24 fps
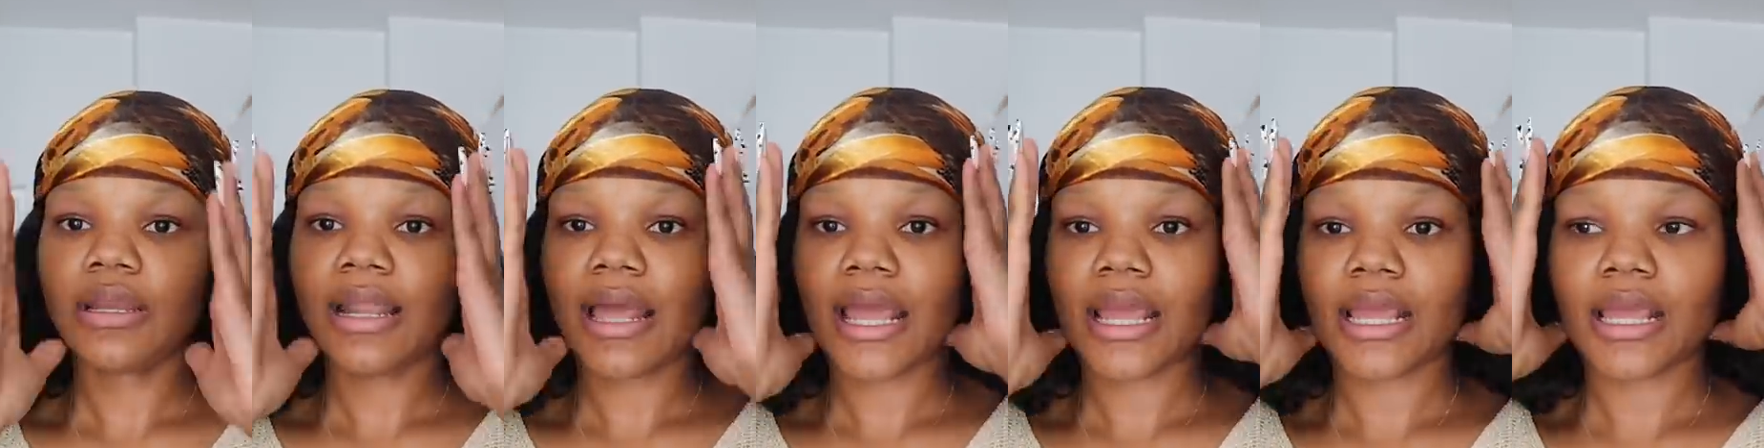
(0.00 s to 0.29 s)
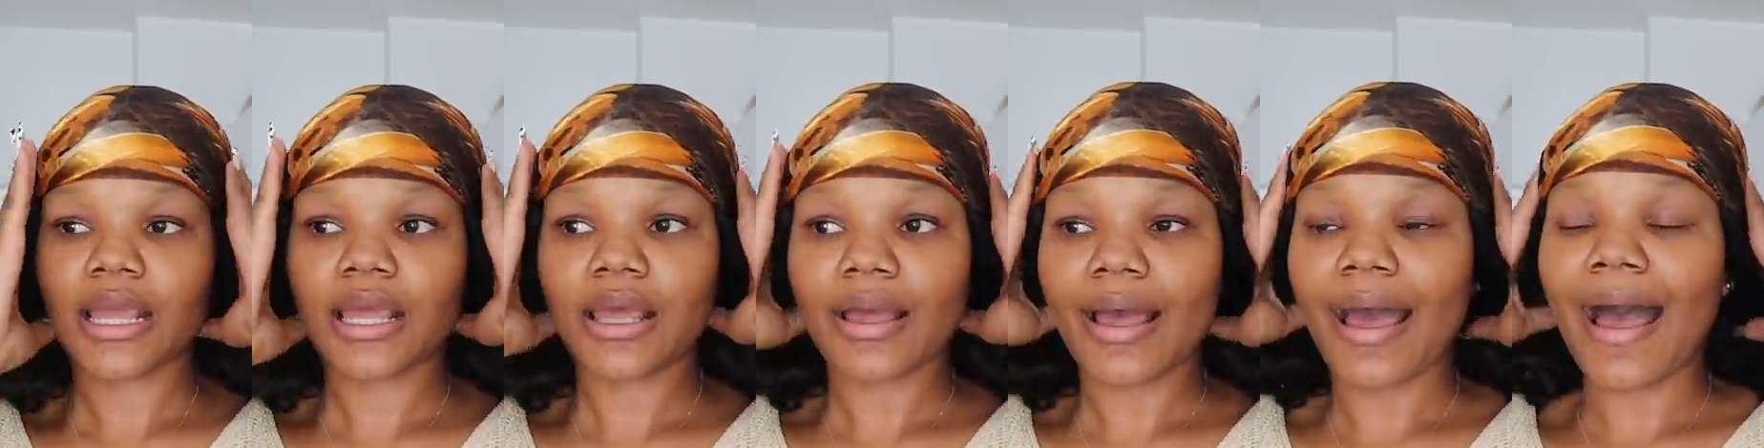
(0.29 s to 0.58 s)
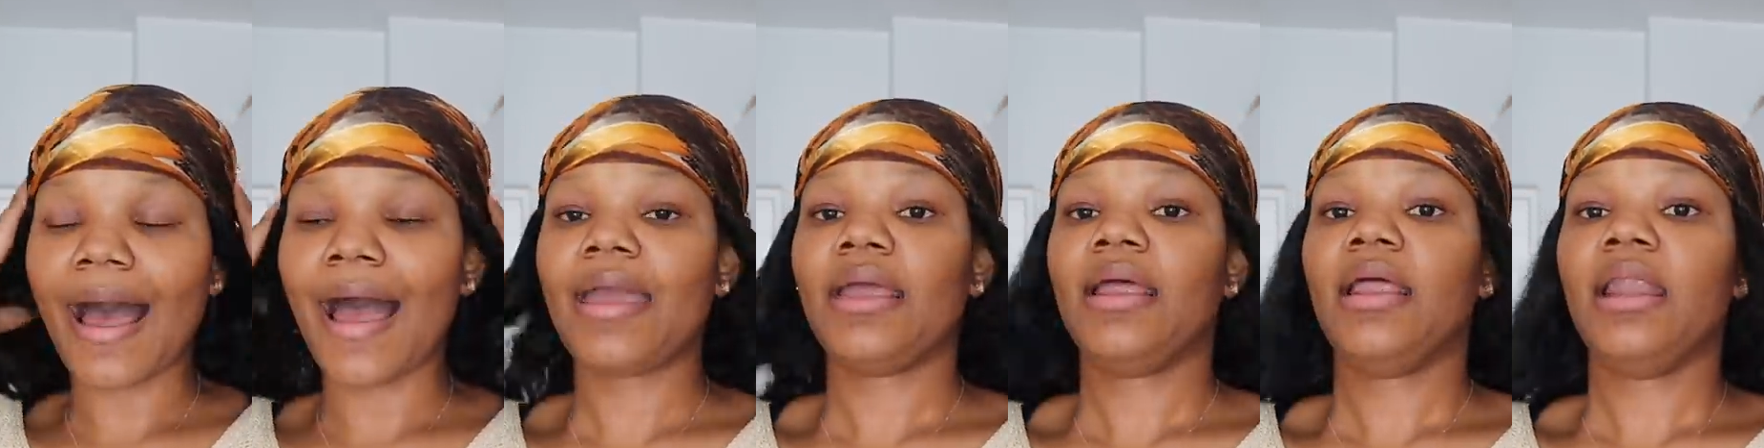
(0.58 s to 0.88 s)
Like,
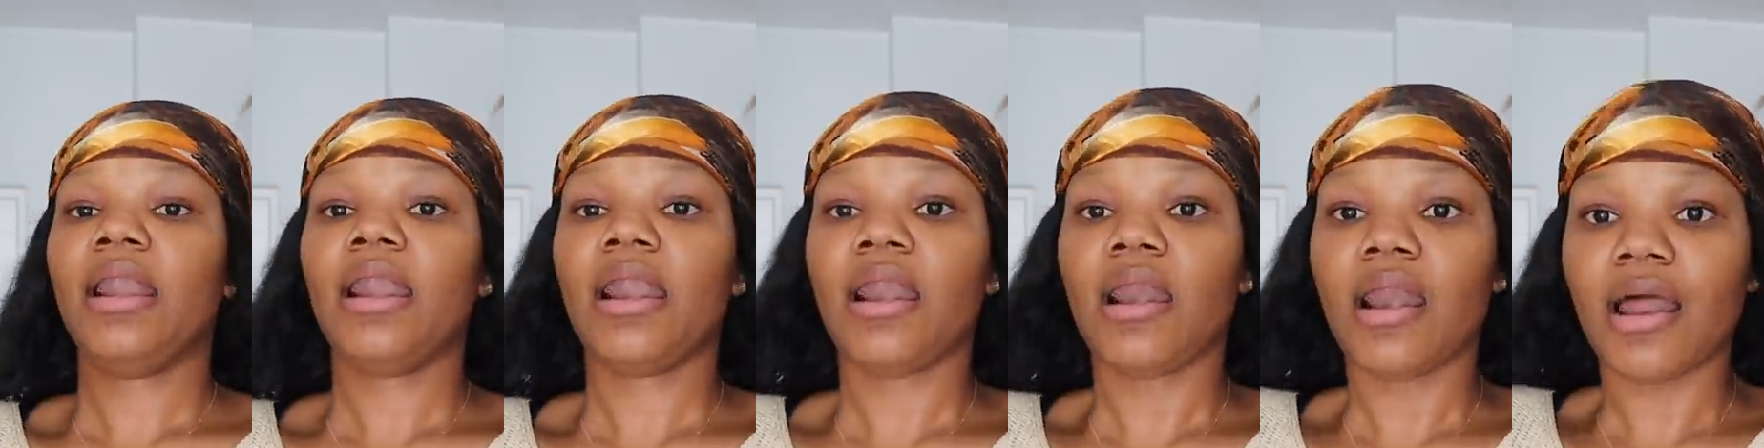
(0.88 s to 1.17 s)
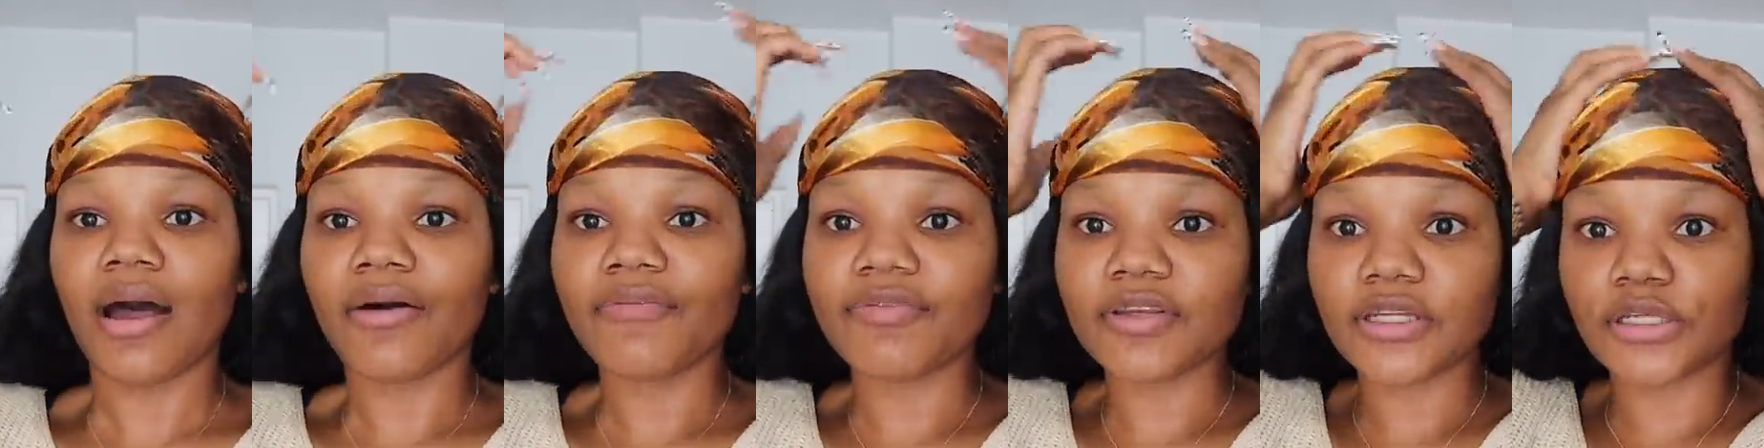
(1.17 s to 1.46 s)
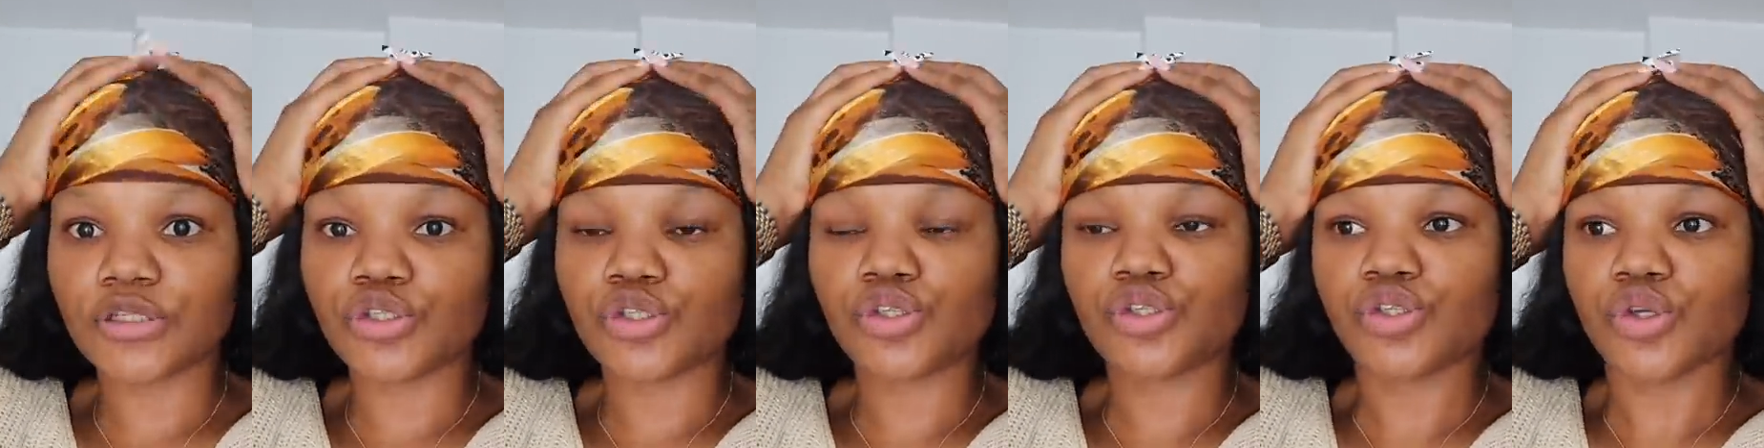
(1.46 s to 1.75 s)
I loved
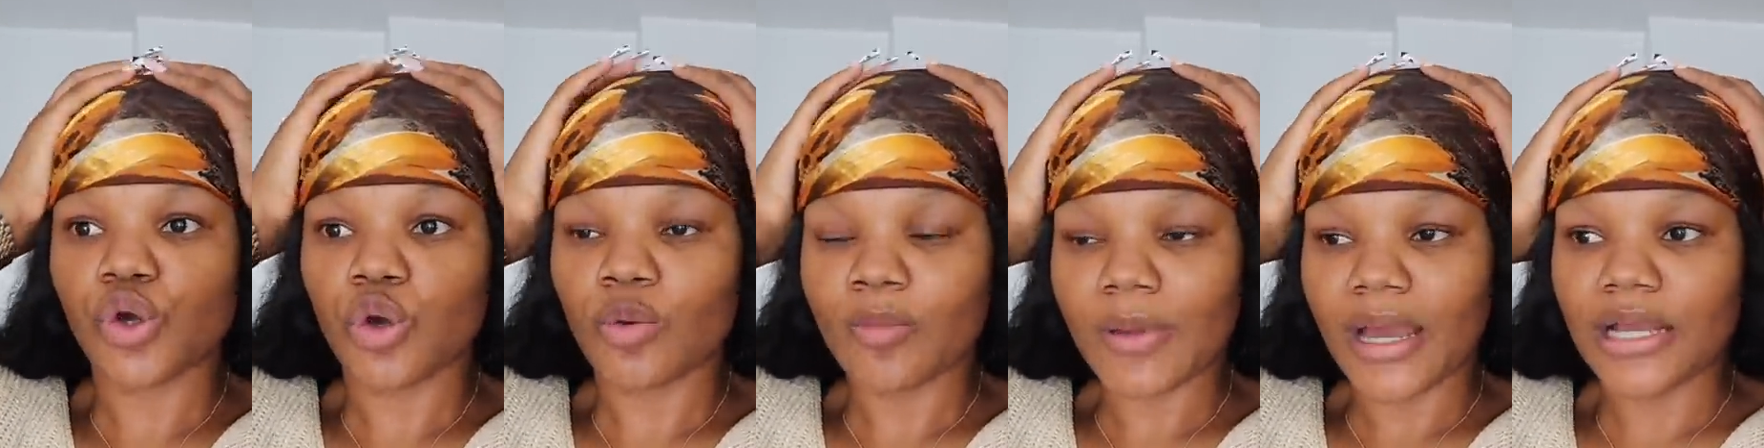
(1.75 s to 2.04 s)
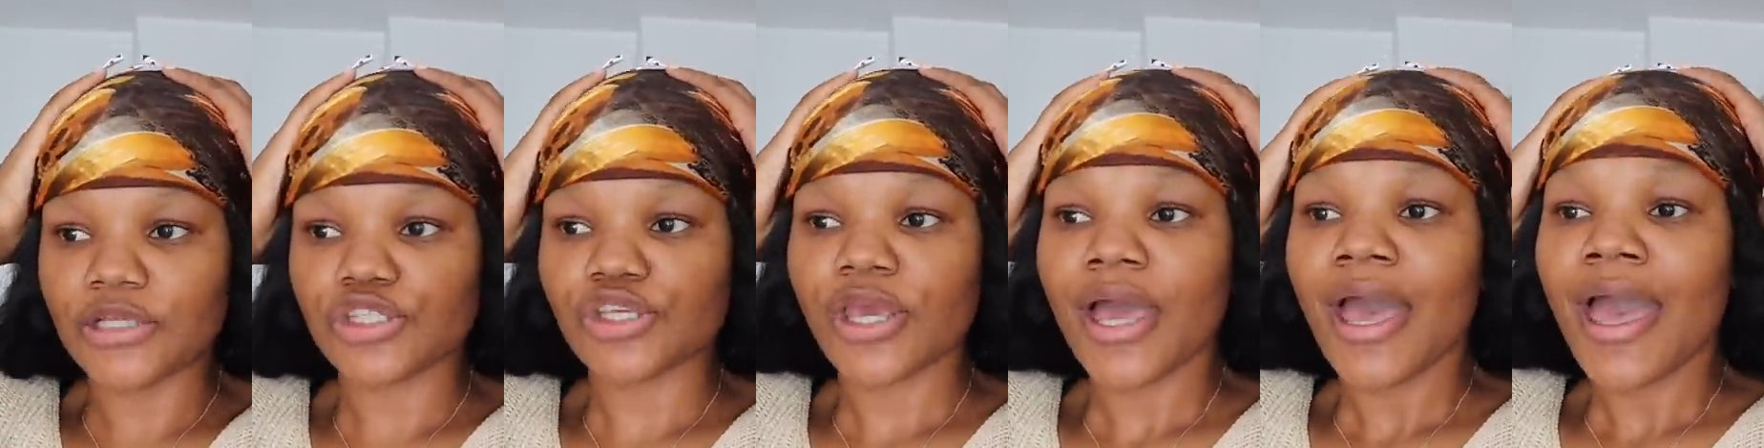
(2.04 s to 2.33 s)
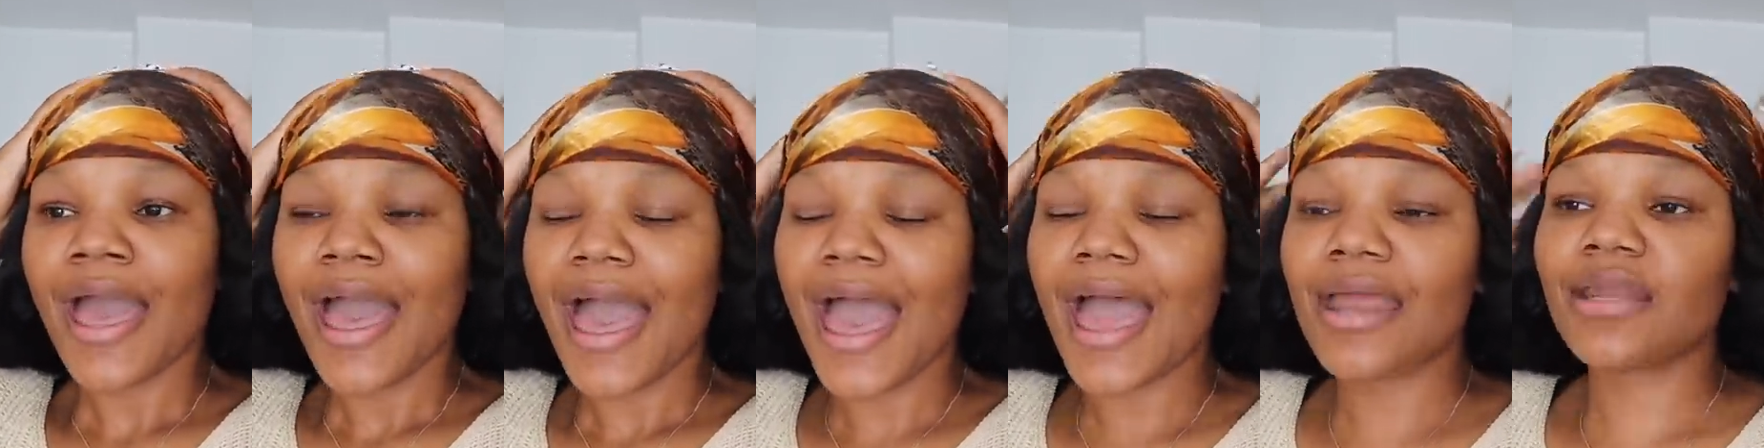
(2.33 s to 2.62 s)
it so much,
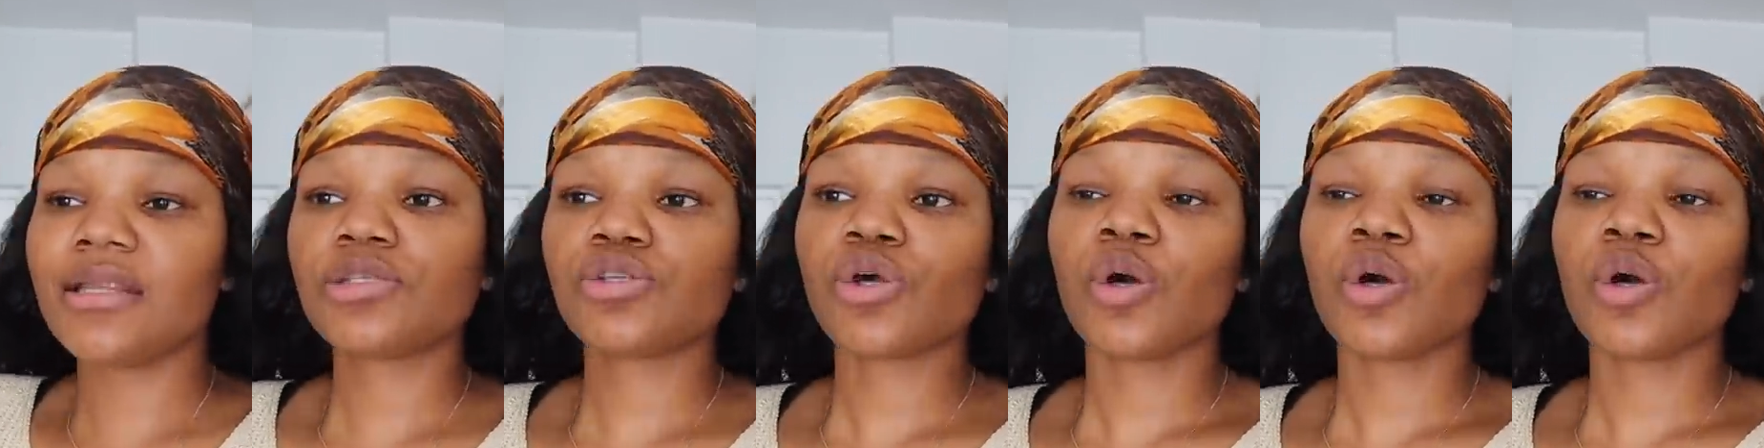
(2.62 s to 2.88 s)
and it's